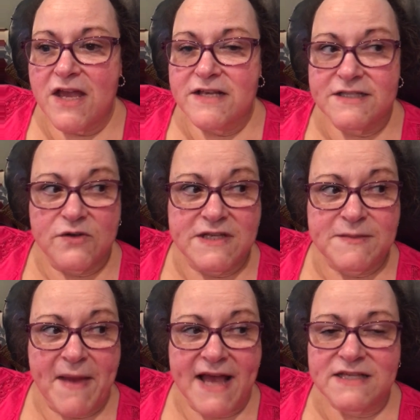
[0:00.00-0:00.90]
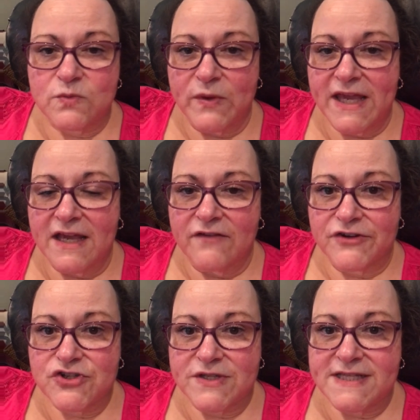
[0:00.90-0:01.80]
So this past week,
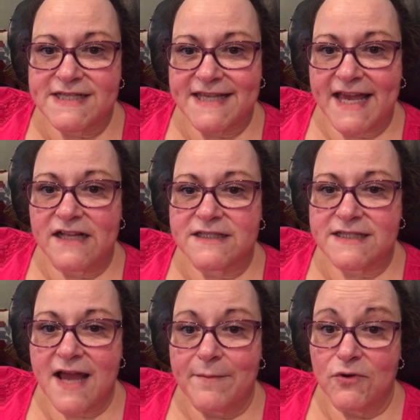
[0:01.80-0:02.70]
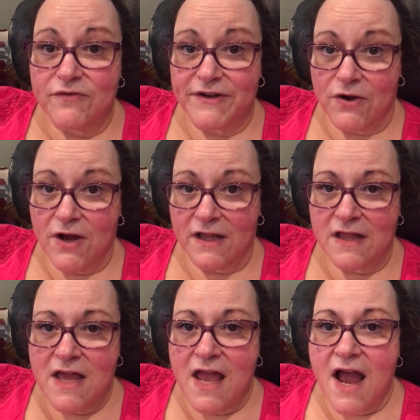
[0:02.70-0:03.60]
virtually the scale did not move at all.
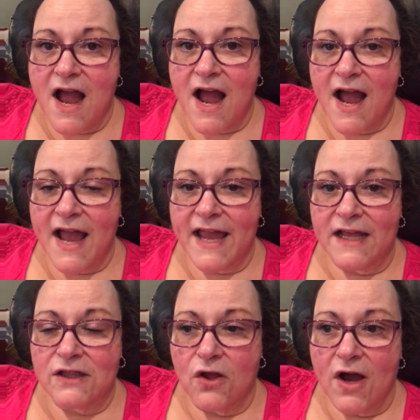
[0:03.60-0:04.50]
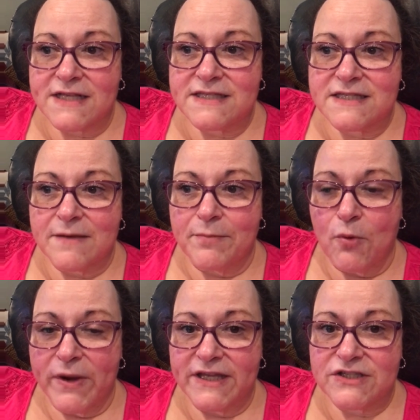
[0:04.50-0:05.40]
I lost
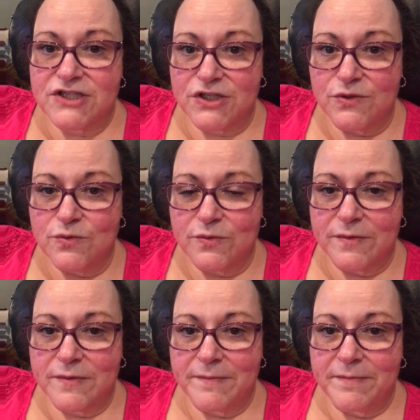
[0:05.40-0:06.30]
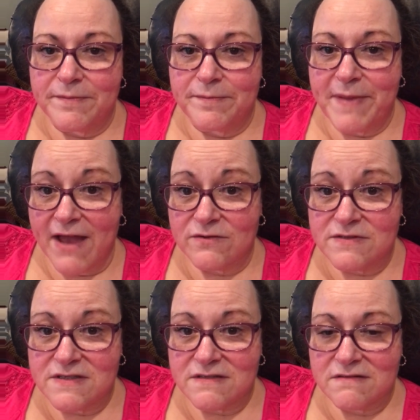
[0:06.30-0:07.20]
0.2
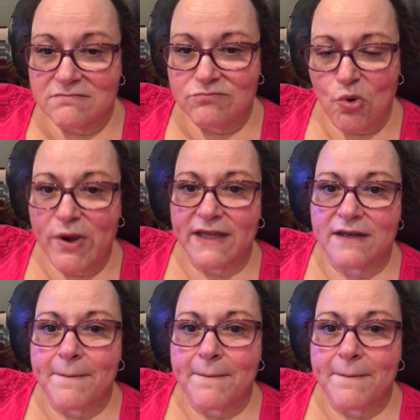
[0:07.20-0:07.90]
pounds, 0.2